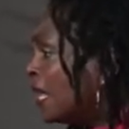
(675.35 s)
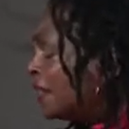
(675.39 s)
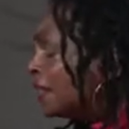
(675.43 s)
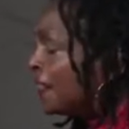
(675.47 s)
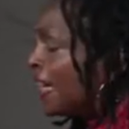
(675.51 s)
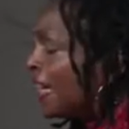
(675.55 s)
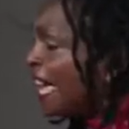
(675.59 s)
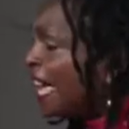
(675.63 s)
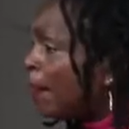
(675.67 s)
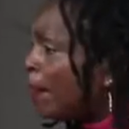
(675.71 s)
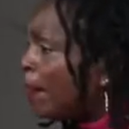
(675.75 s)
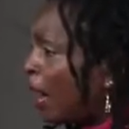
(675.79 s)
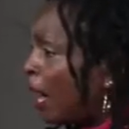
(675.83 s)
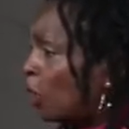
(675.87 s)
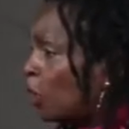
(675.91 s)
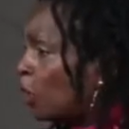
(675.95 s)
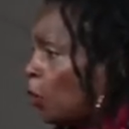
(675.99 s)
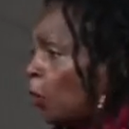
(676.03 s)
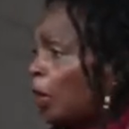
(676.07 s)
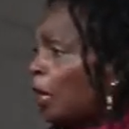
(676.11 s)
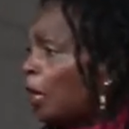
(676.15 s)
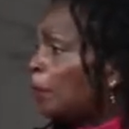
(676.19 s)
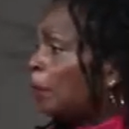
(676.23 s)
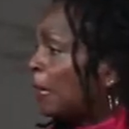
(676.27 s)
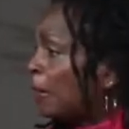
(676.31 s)
They about
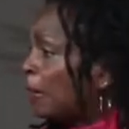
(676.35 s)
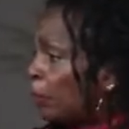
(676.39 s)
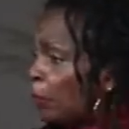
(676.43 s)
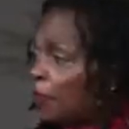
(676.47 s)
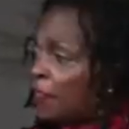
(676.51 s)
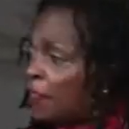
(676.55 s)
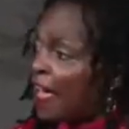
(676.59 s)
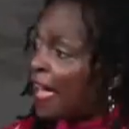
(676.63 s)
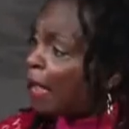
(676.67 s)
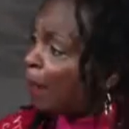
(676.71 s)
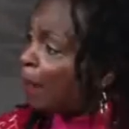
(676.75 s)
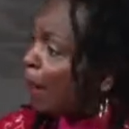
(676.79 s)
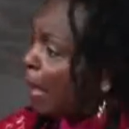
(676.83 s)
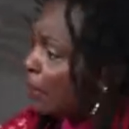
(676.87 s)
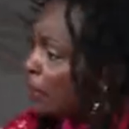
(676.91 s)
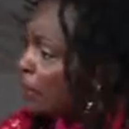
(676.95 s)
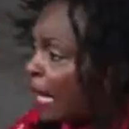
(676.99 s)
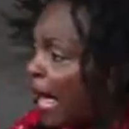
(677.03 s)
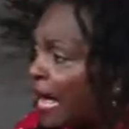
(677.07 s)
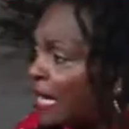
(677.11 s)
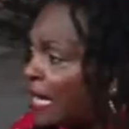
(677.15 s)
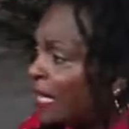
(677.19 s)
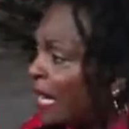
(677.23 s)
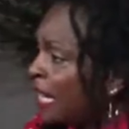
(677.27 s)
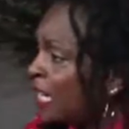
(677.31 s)
queer people, they about
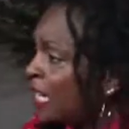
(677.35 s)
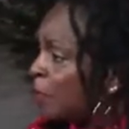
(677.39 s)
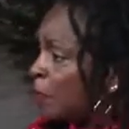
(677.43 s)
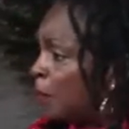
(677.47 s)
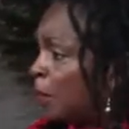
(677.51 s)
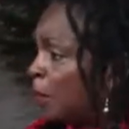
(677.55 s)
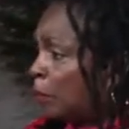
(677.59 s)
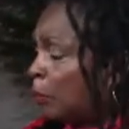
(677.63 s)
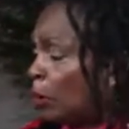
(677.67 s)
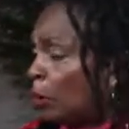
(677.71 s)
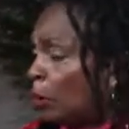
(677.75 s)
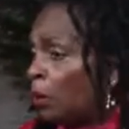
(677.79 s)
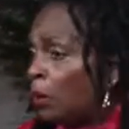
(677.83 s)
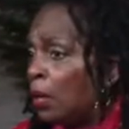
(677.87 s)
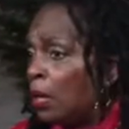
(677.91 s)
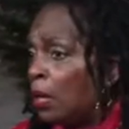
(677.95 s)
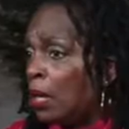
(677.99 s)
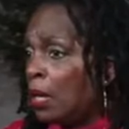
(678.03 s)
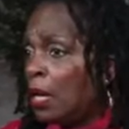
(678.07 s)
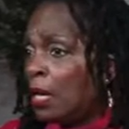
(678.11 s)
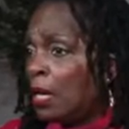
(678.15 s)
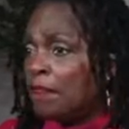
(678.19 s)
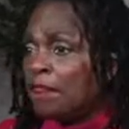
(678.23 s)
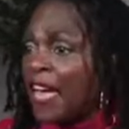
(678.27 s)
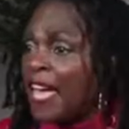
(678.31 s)
Latinx people,
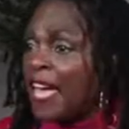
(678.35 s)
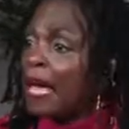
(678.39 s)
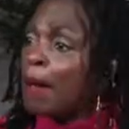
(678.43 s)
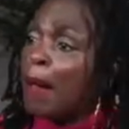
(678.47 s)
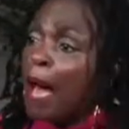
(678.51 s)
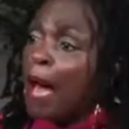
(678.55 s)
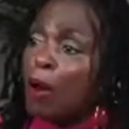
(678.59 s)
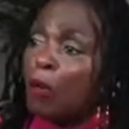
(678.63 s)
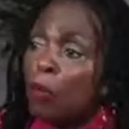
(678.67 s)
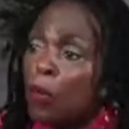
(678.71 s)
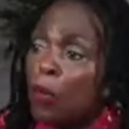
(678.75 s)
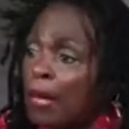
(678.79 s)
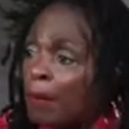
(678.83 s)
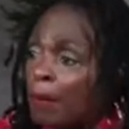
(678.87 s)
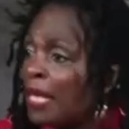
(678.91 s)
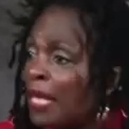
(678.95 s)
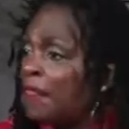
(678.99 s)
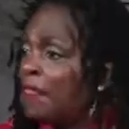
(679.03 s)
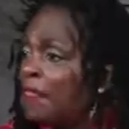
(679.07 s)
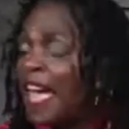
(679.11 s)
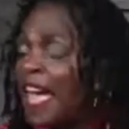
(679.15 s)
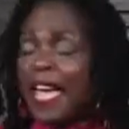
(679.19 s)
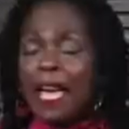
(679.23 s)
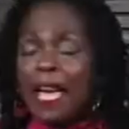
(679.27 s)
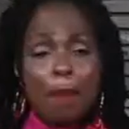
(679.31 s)
they about
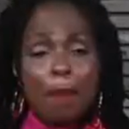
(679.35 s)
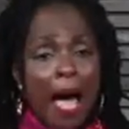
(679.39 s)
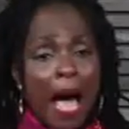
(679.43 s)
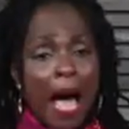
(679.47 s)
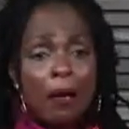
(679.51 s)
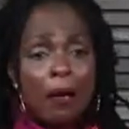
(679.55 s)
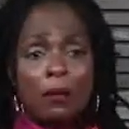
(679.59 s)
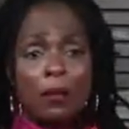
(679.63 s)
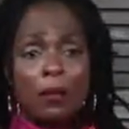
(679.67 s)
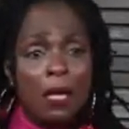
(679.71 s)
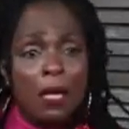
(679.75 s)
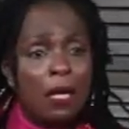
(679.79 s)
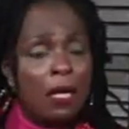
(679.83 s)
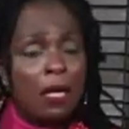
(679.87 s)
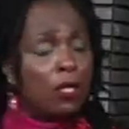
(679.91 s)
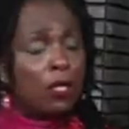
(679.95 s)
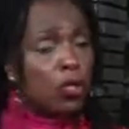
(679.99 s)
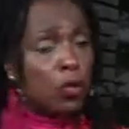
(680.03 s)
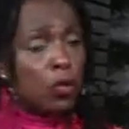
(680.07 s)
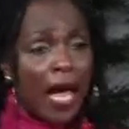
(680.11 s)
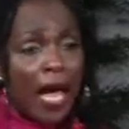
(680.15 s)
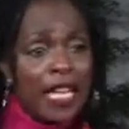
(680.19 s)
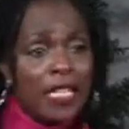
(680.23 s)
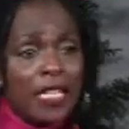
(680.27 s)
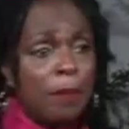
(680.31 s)
women, they about
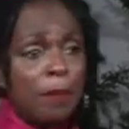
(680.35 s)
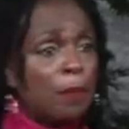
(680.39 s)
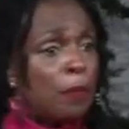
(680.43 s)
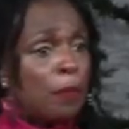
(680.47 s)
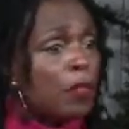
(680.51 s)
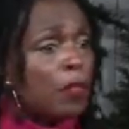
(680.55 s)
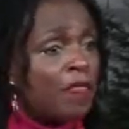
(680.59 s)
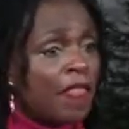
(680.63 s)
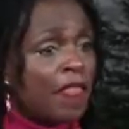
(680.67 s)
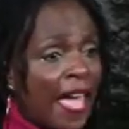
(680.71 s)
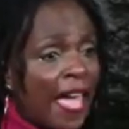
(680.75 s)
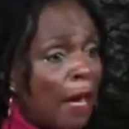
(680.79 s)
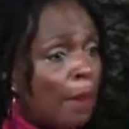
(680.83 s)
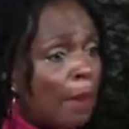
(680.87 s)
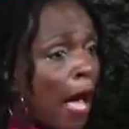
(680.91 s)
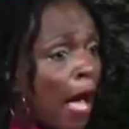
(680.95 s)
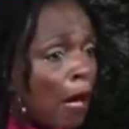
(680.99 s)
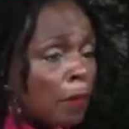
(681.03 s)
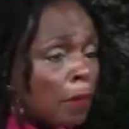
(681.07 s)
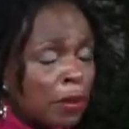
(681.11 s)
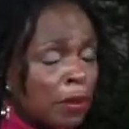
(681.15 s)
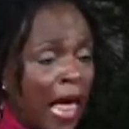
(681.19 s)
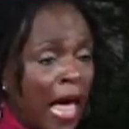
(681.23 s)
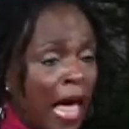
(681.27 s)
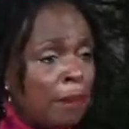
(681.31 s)
trans people, they
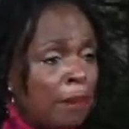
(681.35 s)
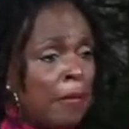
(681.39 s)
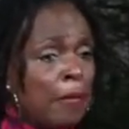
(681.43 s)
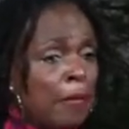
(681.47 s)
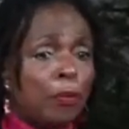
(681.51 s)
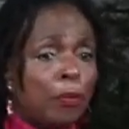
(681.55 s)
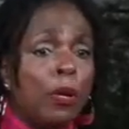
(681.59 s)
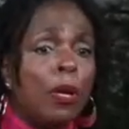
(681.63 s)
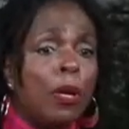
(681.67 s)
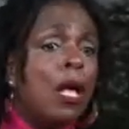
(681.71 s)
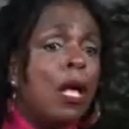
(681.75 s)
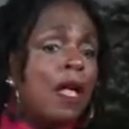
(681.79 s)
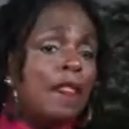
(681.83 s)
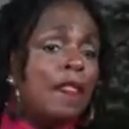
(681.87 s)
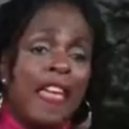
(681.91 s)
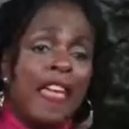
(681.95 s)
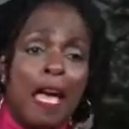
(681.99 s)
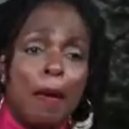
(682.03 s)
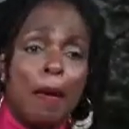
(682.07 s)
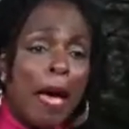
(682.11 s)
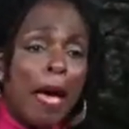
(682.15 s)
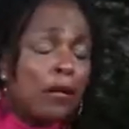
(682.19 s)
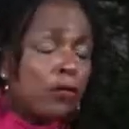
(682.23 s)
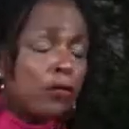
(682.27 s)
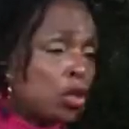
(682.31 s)
about black people, they
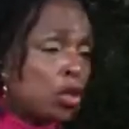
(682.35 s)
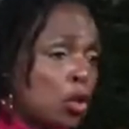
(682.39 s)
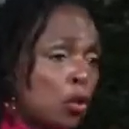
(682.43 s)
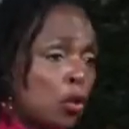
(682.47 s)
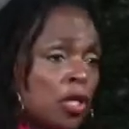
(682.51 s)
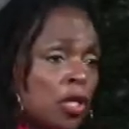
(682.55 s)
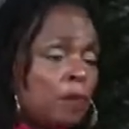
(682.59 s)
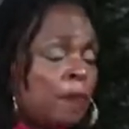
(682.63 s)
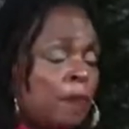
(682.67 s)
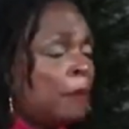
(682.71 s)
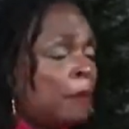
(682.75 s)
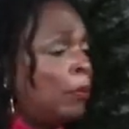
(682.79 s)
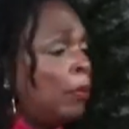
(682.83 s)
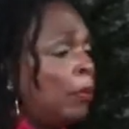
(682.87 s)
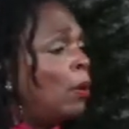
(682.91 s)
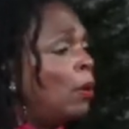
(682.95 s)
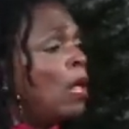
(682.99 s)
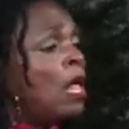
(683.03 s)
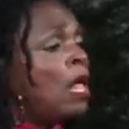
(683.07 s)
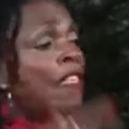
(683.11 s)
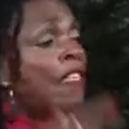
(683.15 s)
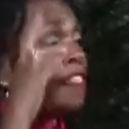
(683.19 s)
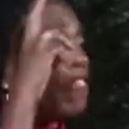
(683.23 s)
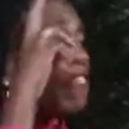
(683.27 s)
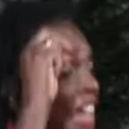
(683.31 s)
about Jewish people,
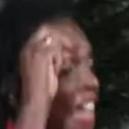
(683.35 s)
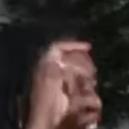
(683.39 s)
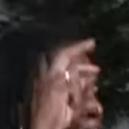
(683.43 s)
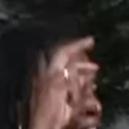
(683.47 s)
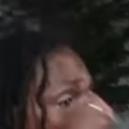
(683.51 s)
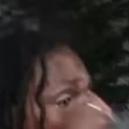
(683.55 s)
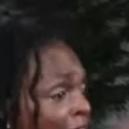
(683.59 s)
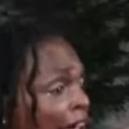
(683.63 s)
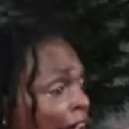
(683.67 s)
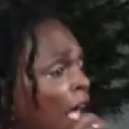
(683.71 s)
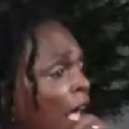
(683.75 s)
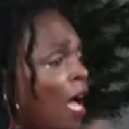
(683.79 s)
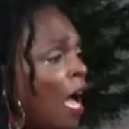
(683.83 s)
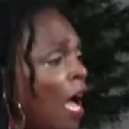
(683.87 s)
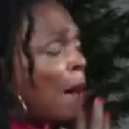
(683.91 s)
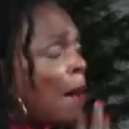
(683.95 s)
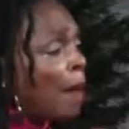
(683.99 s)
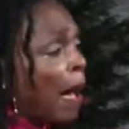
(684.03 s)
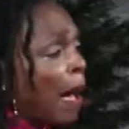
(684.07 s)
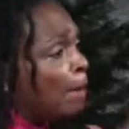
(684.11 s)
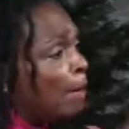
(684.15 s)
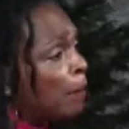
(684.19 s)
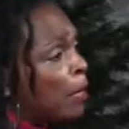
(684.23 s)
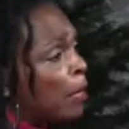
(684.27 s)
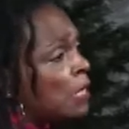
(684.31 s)
they
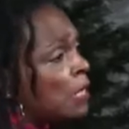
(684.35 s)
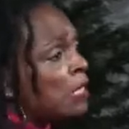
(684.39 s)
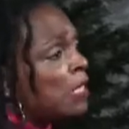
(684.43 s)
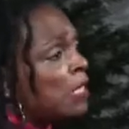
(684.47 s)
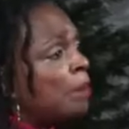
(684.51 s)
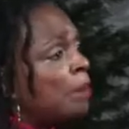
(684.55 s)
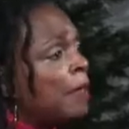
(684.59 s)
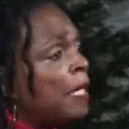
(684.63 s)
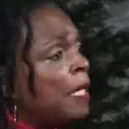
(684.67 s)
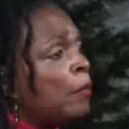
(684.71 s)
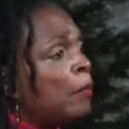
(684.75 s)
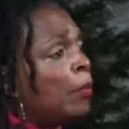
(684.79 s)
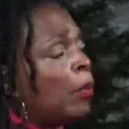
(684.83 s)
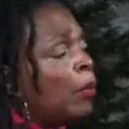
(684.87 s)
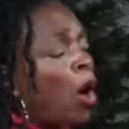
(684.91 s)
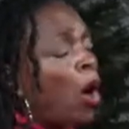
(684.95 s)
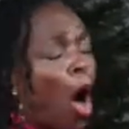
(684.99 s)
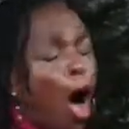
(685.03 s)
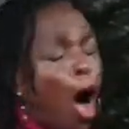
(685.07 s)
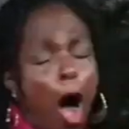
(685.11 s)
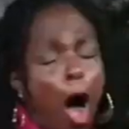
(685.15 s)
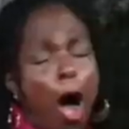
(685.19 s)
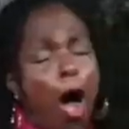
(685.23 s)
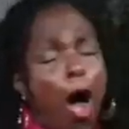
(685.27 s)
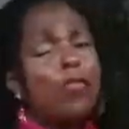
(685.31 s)
about Muslim people,
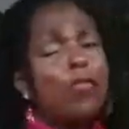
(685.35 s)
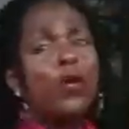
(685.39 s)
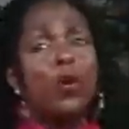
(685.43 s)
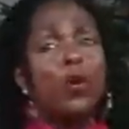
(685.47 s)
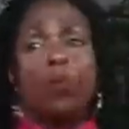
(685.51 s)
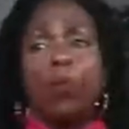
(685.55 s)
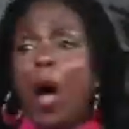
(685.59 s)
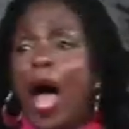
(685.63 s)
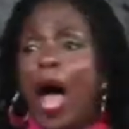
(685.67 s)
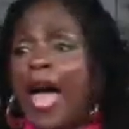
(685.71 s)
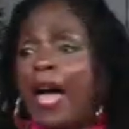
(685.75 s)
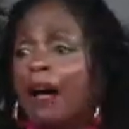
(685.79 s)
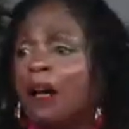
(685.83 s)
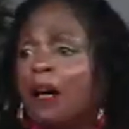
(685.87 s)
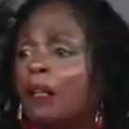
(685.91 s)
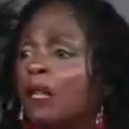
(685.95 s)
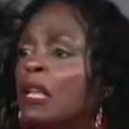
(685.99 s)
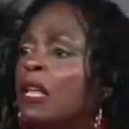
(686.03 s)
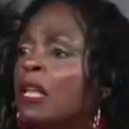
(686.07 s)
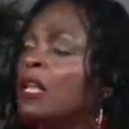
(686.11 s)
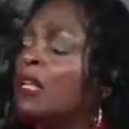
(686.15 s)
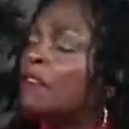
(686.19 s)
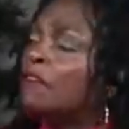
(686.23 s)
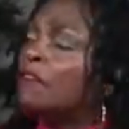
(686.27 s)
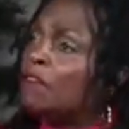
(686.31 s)
all the while
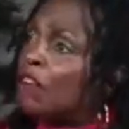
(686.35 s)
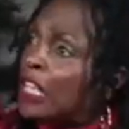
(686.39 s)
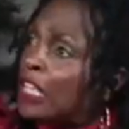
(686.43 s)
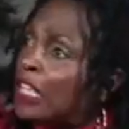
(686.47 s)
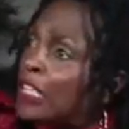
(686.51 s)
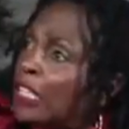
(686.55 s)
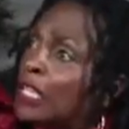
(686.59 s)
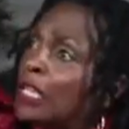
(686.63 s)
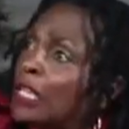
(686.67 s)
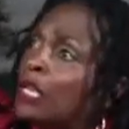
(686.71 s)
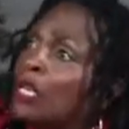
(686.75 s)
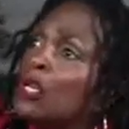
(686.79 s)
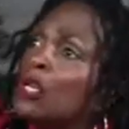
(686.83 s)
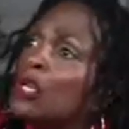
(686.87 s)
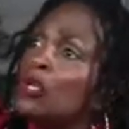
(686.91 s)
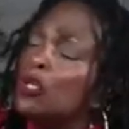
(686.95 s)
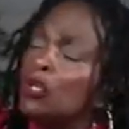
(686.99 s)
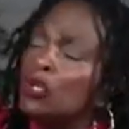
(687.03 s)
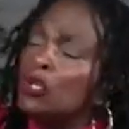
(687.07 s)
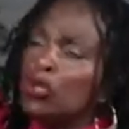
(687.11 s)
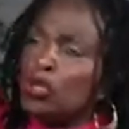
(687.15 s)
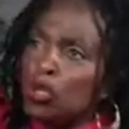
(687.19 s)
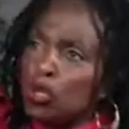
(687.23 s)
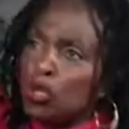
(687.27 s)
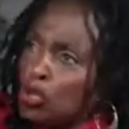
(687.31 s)
feeling
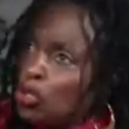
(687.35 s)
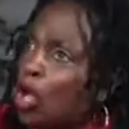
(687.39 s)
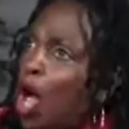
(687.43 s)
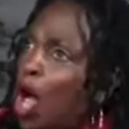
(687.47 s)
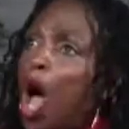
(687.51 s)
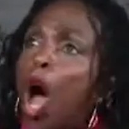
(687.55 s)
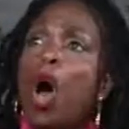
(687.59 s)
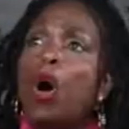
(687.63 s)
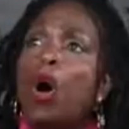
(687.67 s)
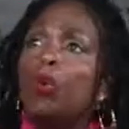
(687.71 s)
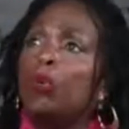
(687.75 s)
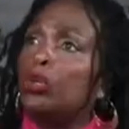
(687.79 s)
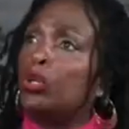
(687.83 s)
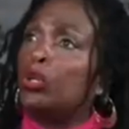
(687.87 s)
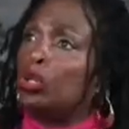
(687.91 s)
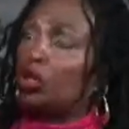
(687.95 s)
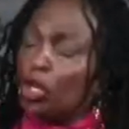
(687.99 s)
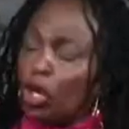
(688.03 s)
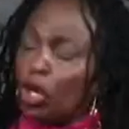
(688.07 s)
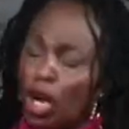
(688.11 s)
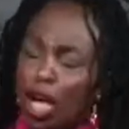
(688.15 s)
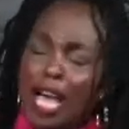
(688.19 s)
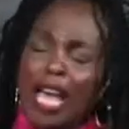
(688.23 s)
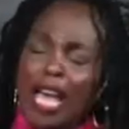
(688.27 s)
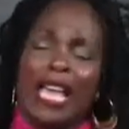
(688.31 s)
so
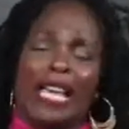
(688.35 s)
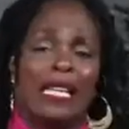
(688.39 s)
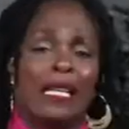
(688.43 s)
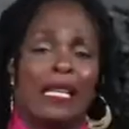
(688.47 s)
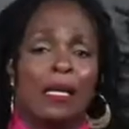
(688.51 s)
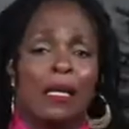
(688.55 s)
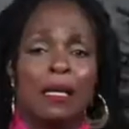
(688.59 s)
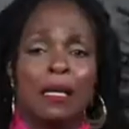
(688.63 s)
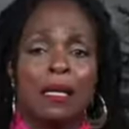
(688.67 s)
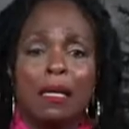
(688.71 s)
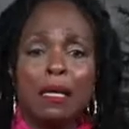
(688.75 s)
good